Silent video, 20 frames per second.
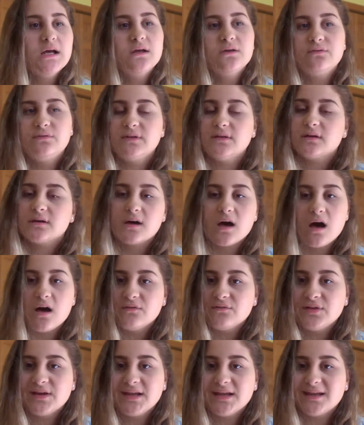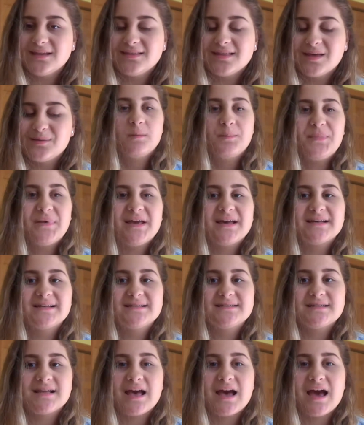feel confident in them
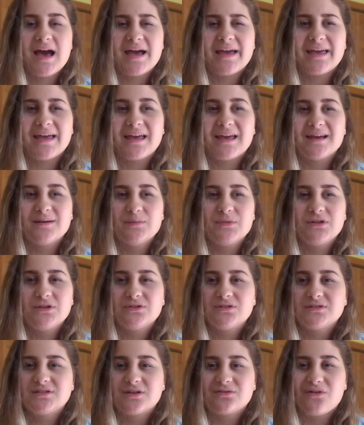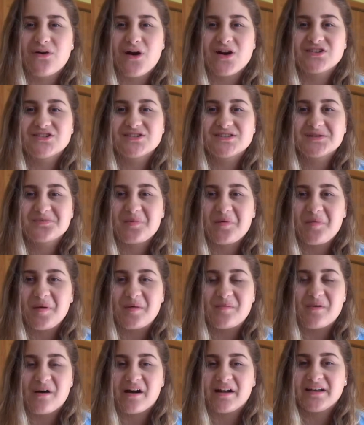because I am a little self-conscious about
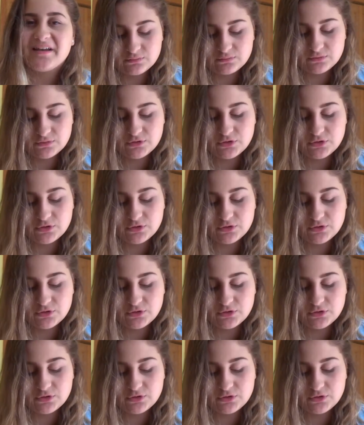my body.